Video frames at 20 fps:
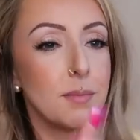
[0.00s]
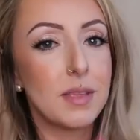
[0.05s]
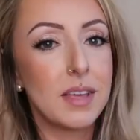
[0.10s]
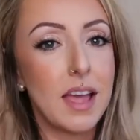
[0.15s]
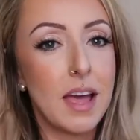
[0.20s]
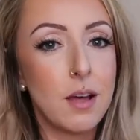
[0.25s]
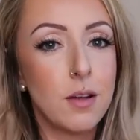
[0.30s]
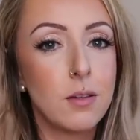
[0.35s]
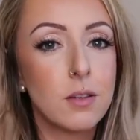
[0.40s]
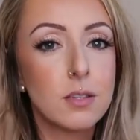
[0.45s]

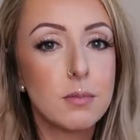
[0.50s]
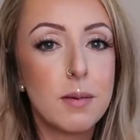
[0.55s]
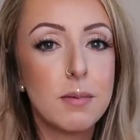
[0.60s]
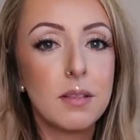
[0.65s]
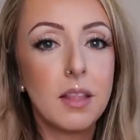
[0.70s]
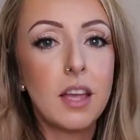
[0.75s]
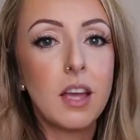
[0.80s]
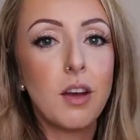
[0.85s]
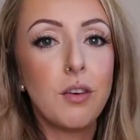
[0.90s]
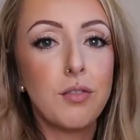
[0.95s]
something else,
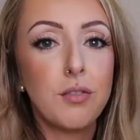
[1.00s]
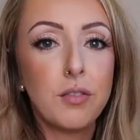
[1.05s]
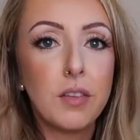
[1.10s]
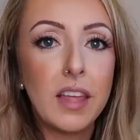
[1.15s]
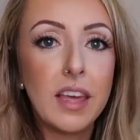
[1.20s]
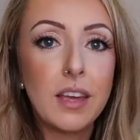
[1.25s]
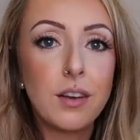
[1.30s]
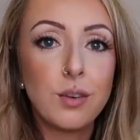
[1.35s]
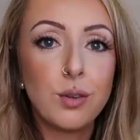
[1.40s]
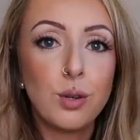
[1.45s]
maybe like a
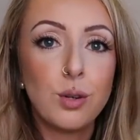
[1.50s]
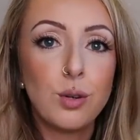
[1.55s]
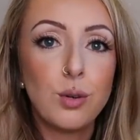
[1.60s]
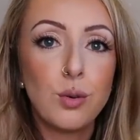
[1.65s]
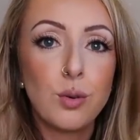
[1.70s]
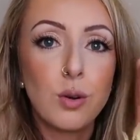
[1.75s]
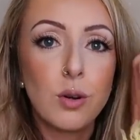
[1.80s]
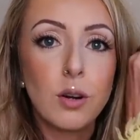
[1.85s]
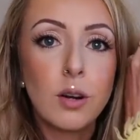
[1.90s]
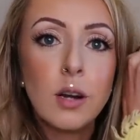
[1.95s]
flannel
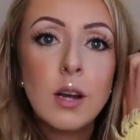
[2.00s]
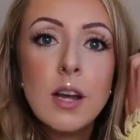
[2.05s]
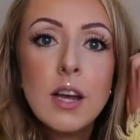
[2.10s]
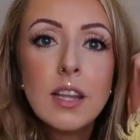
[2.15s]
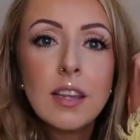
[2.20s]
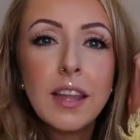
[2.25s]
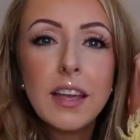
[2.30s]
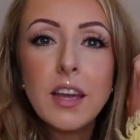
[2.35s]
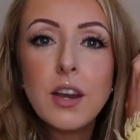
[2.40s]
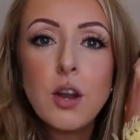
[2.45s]
or
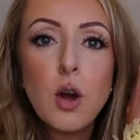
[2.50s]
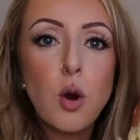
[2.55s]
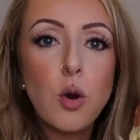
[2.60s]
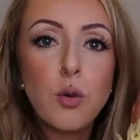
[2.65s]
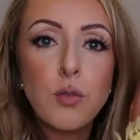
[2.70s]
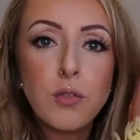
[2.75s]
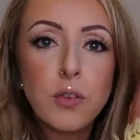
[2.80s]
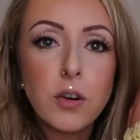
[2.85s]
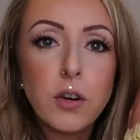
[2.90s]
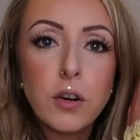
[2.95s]
like an
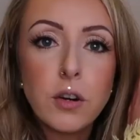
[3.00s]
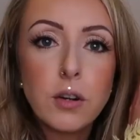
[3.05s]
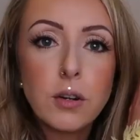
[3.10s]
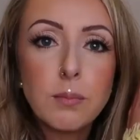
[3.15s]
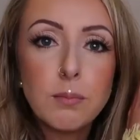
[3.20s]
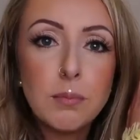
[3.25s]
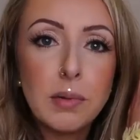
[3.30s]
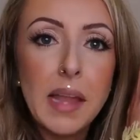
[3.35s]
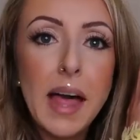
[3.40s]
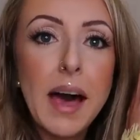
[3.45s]

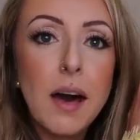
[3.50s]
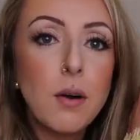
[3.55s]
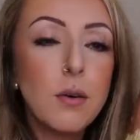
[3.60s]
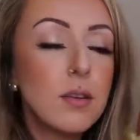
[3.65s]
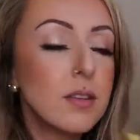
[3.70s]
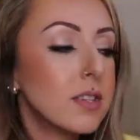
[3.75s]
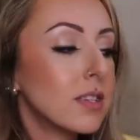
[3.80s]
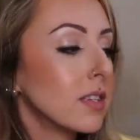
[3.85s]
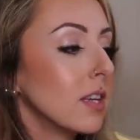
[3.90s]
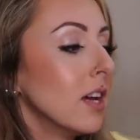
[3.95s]
over
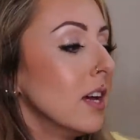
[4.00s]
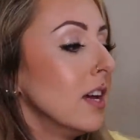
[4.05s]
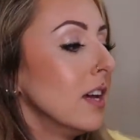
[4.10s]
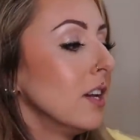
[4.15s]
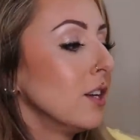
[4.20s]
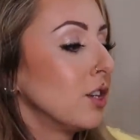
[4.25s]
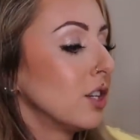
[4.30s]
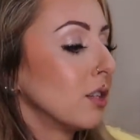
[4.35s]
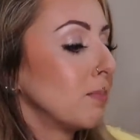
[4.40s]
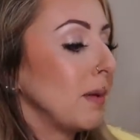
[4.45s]
blouse
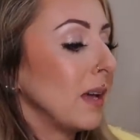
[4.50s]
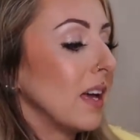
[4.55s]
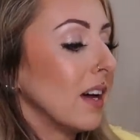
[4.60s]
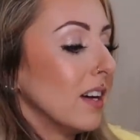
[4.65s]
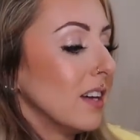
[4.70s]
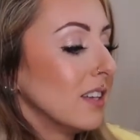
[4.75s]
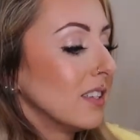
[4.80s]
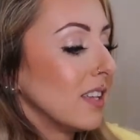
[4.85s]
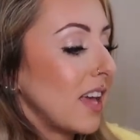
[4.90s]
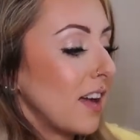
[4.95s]
just
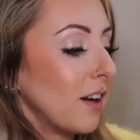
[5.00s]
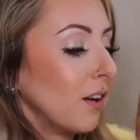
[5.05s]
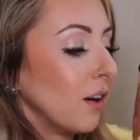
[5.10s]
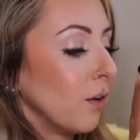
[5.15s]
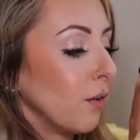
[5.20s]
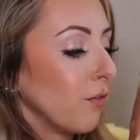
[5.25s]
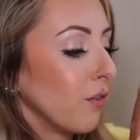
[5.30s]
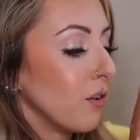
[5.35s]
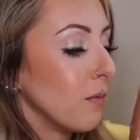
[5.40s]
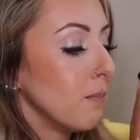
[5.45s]
because, I don't
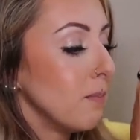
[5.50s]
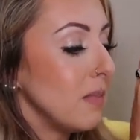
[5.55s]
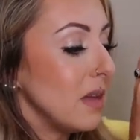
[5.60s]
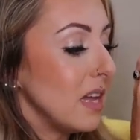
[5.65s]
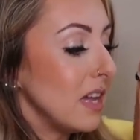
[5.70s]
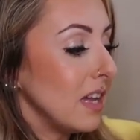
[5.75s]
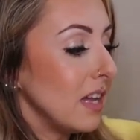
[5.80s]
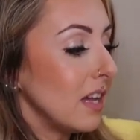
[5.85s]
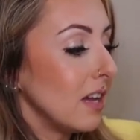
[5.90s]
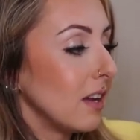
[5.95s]
know, for
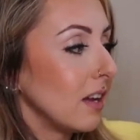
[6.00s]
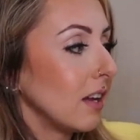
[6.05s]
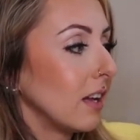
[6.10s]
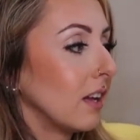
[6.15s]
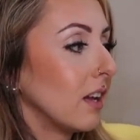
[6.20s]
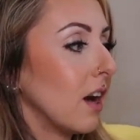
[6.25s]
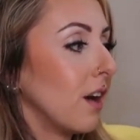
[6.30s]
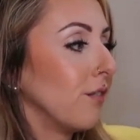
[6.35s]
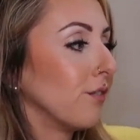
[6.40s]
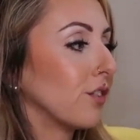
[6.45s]
me
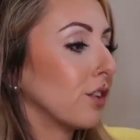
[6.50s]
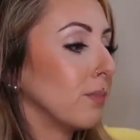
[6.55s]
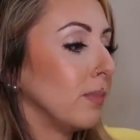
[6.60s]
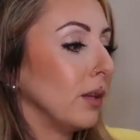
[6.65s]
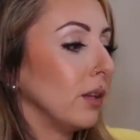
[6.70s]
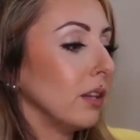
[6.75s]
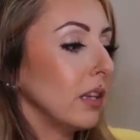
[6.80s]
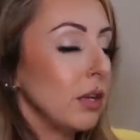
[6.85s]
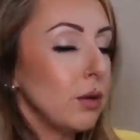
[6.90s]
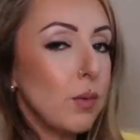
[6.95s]
and
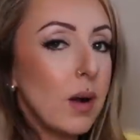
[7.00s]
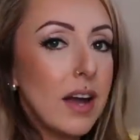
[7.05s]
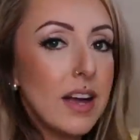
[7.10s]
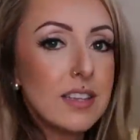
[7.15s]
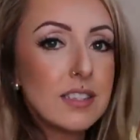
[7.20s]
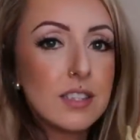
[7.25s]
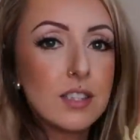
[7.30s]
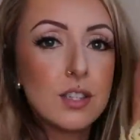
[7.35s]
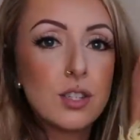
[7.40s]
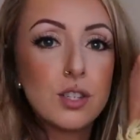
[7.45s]
comfortability
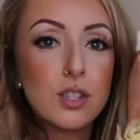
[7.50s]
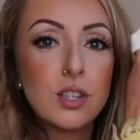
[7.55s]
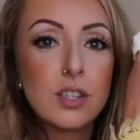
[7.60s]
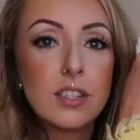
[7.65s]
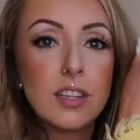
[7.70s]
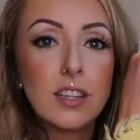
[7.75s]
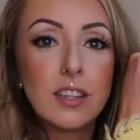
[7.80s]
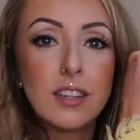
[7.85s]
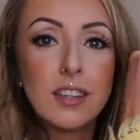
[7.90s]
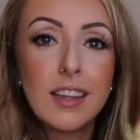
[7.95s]
wise, this is
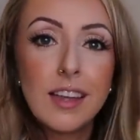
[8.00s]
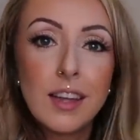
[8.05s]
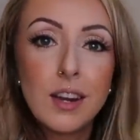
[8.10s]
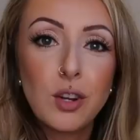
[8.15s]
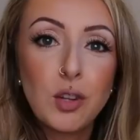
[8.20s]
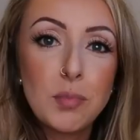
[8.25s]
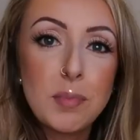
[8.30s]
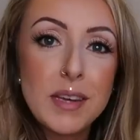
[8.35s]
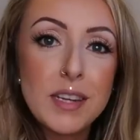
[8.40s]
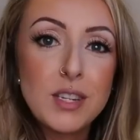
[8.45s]
just a
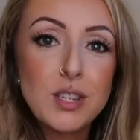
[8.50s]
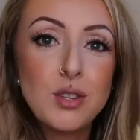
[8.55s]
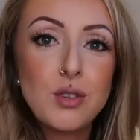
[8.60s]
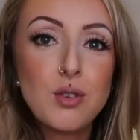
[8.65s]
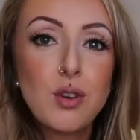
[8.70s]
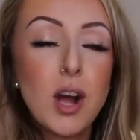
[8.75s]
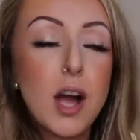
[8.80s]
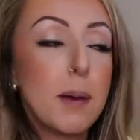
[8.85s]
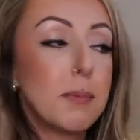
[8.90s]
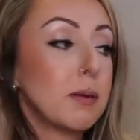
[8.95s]
little bit too
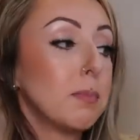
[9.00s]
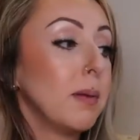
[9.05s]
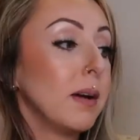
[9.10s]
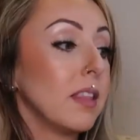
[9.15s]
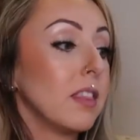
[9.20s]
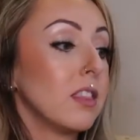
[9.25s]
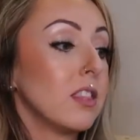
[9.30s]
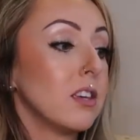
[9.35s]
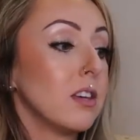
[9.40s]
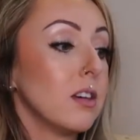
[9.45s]
cropped,
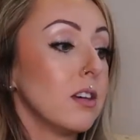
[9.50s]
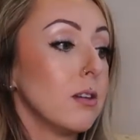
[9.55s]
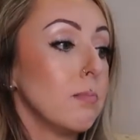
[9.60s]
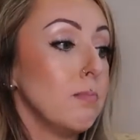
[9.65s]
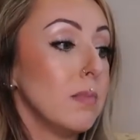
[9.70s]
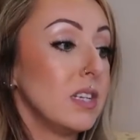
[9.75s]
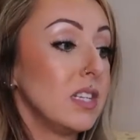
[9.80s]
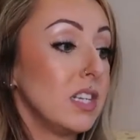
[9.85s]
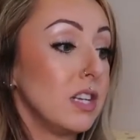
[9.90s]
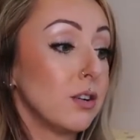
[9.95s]
but the
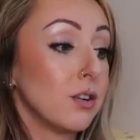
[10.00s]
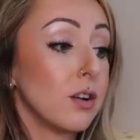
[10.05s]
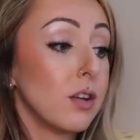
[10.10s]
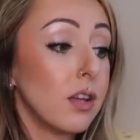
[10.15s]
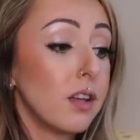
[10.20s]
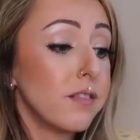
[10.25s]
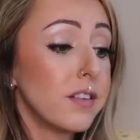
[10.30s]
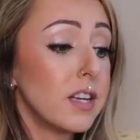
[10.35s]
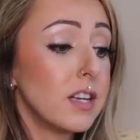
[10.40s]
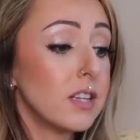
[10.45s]

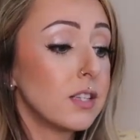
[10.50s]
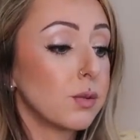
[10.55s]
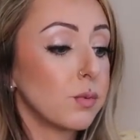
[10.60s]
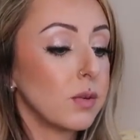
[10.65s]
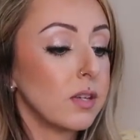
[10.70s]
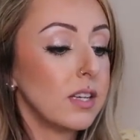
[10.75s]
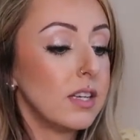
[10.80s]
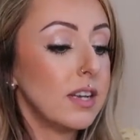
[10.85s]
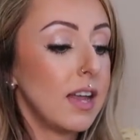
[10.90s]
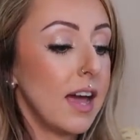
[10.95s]
material of it is
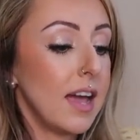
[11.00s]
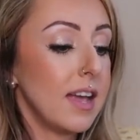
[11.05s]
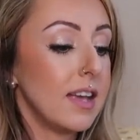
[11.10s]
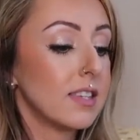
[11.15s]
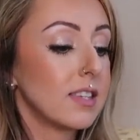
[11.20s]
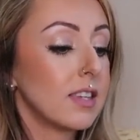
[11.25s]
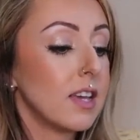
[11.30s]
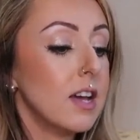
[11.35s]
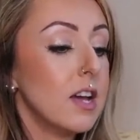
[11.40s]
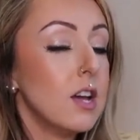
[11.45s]
really
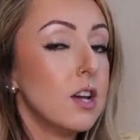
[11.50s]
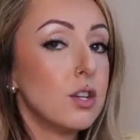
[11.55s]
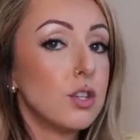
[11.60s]
nice,